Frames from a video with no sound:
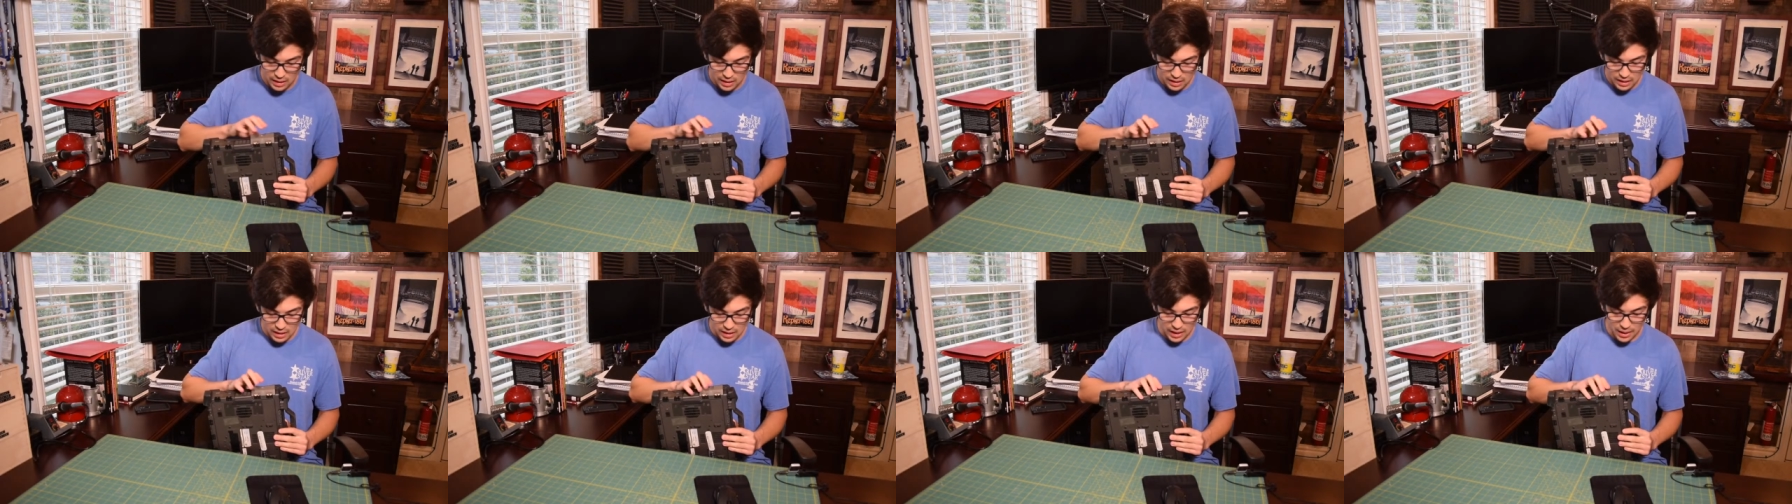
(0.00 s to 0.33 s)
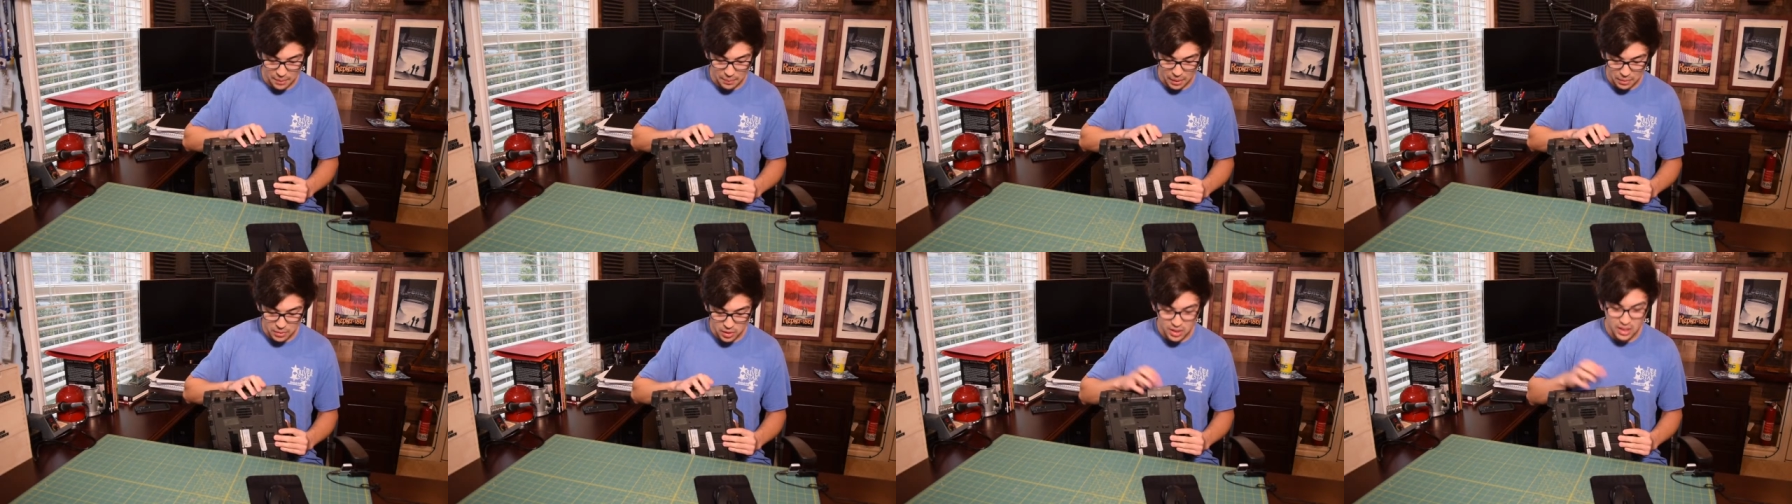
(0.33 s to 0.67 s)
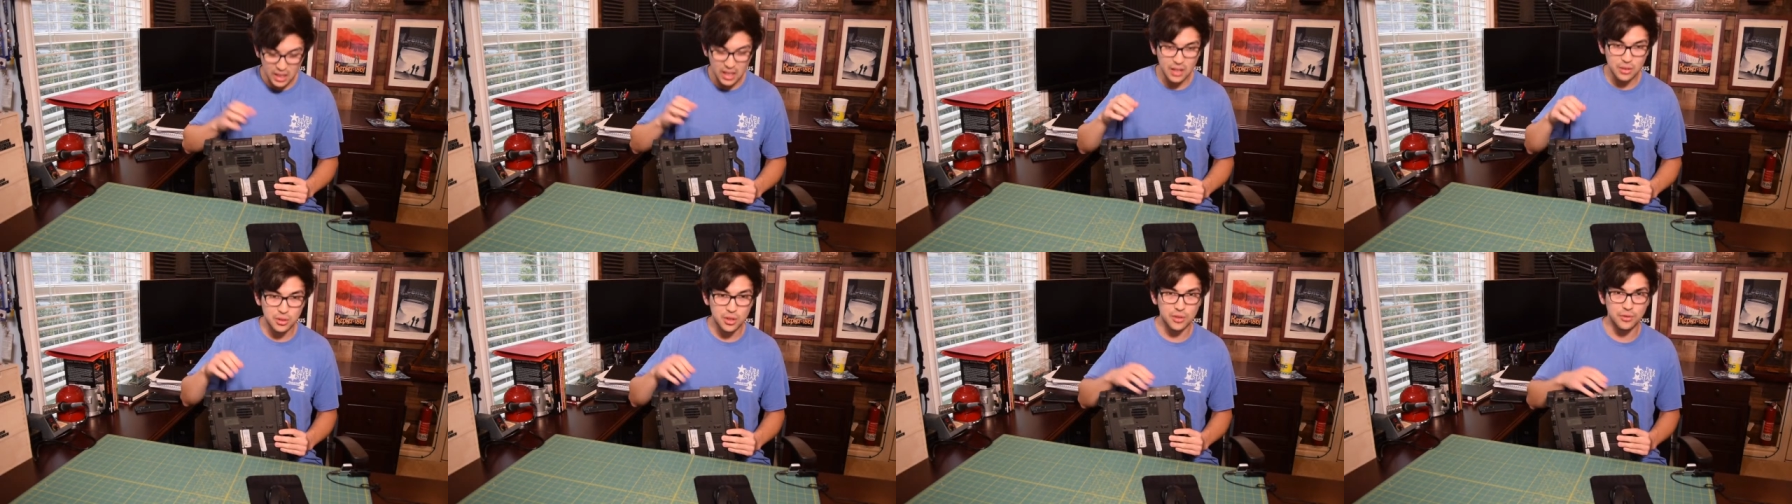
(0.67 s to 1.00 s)
Um, I'm gonna
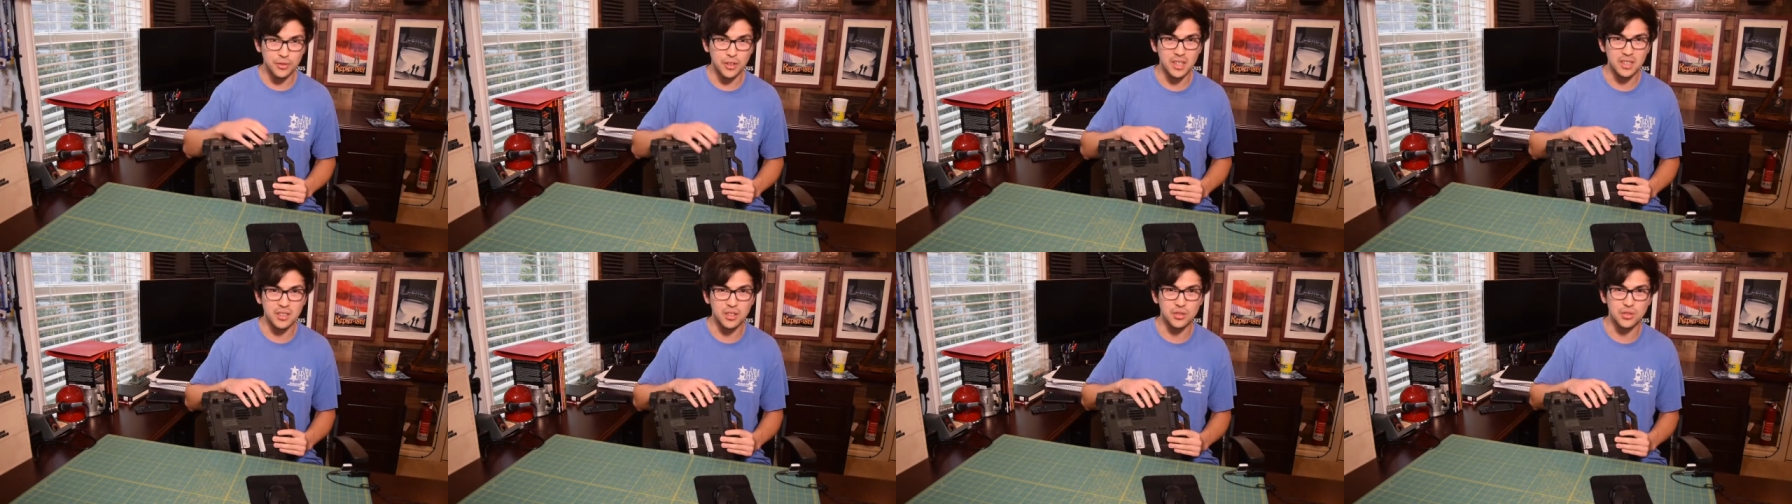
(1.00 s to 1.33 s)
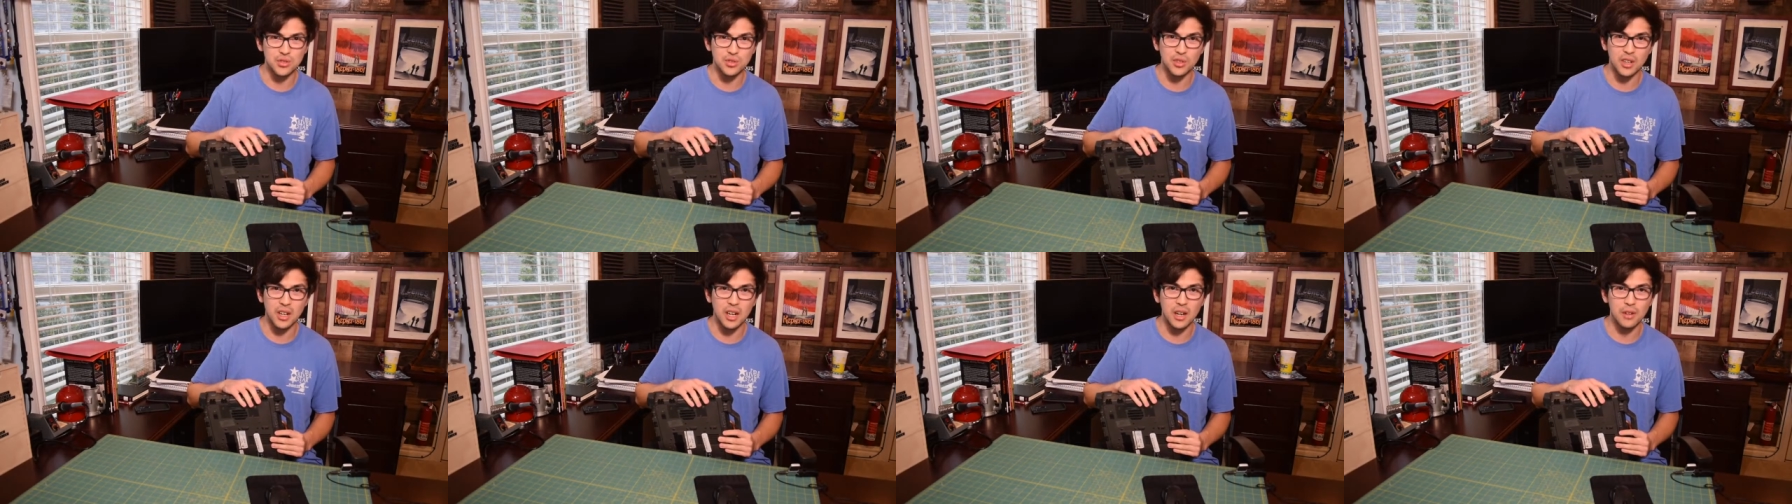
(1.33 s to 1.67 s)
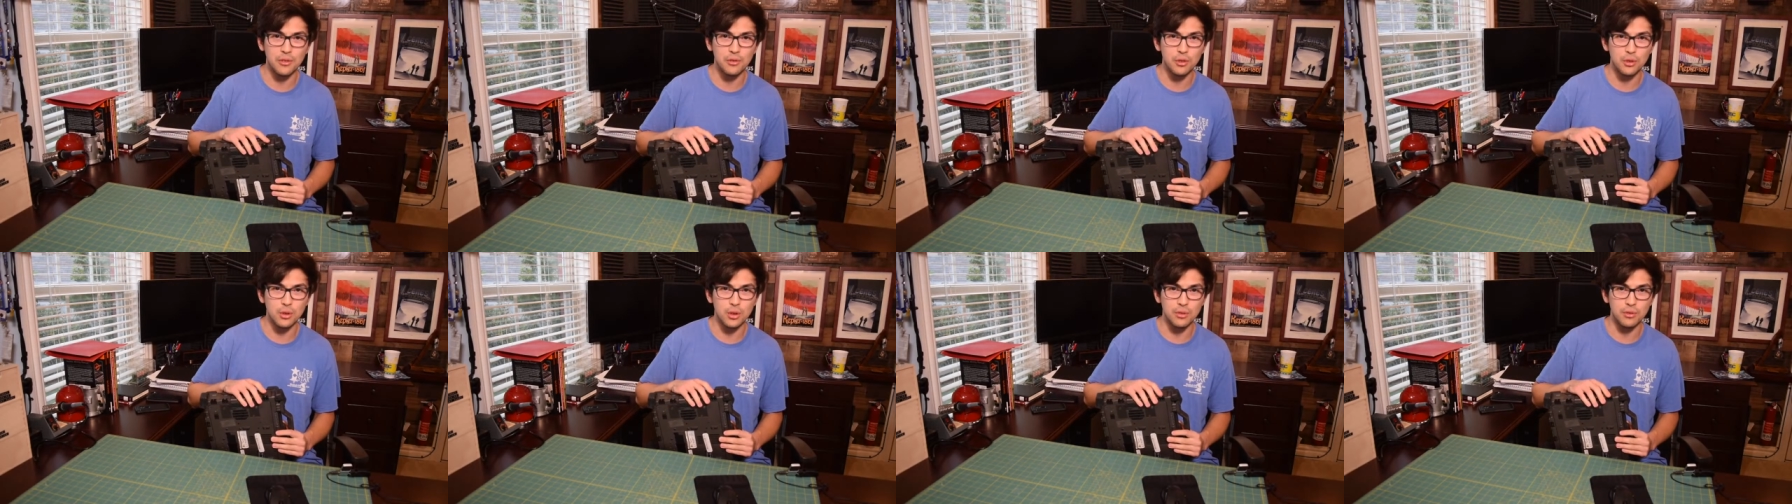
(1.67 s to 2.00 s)
have to find a drive
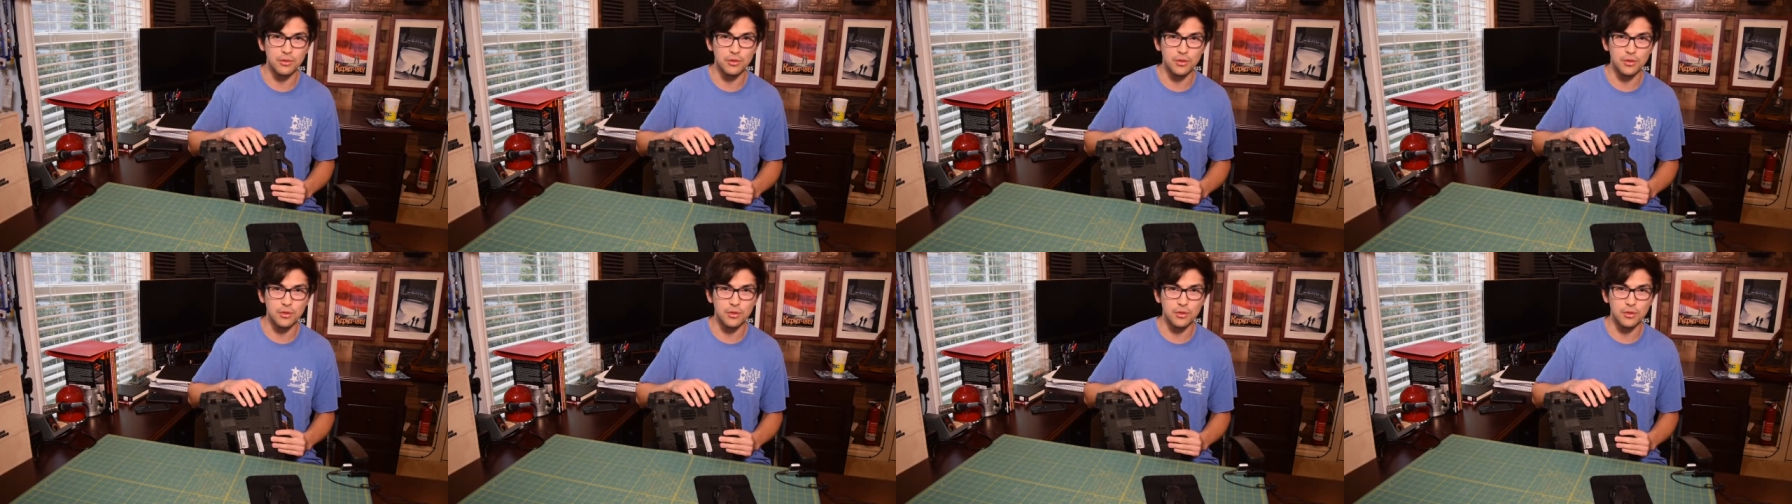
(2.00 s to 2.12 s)
for it